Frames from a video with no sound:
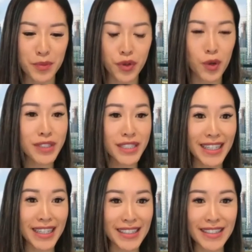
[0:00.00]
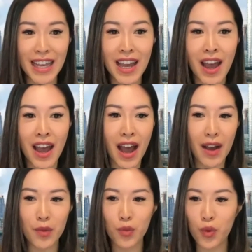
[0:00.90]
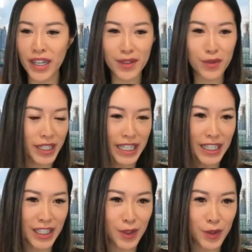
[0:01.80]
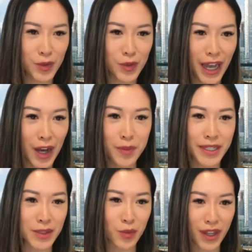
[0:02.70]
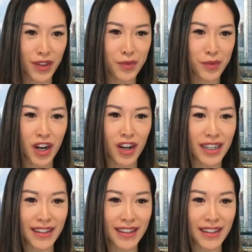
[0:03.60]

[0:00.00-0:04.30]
proteins. What can you help us with regarding